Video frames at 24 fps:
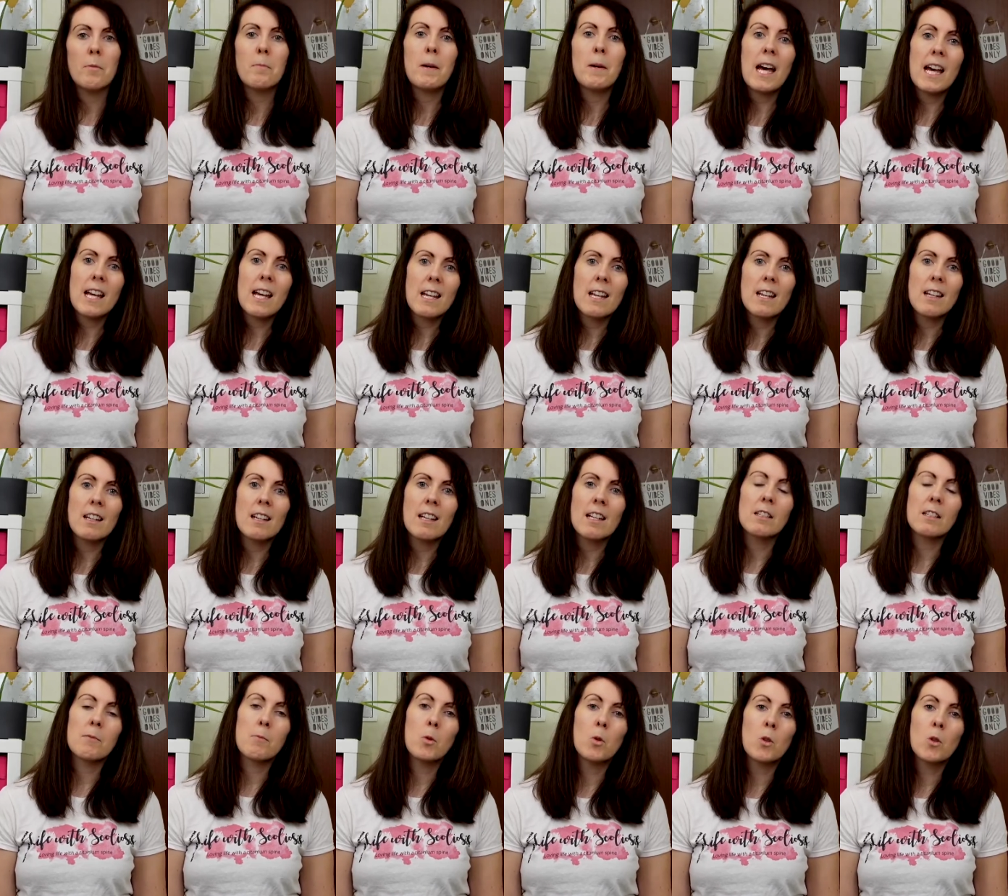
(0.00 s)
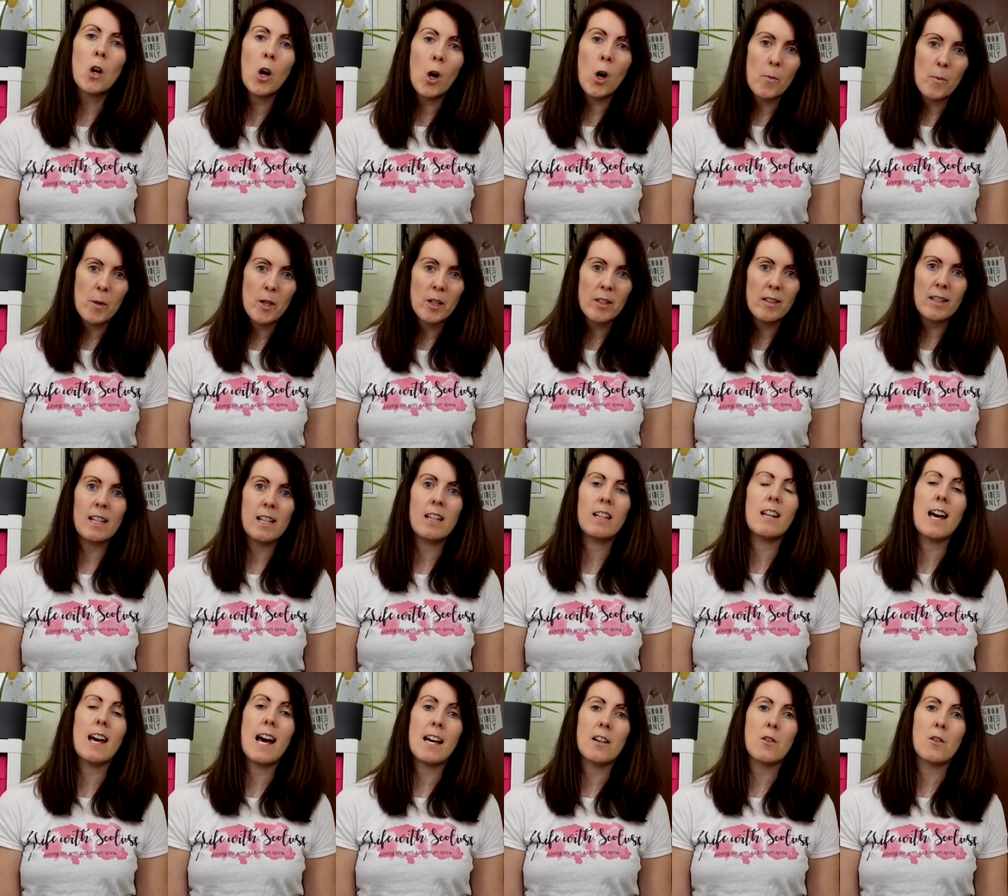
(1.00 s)
pain is more common in
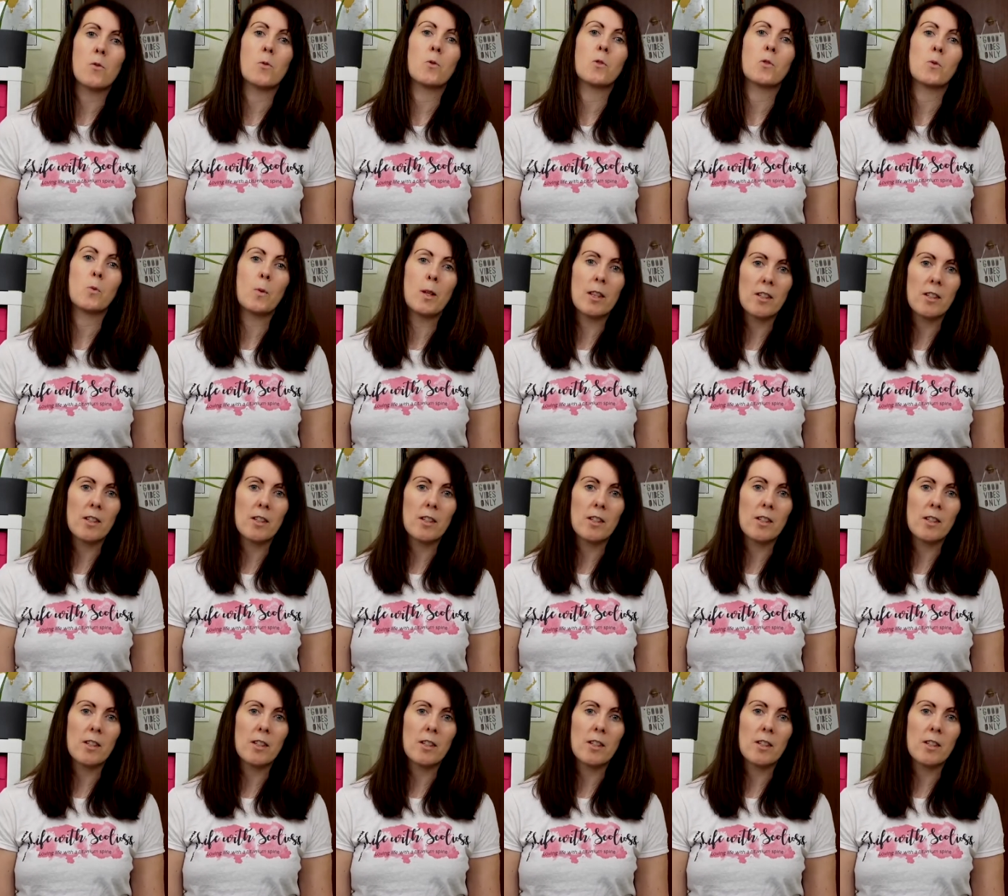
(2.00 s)
adults with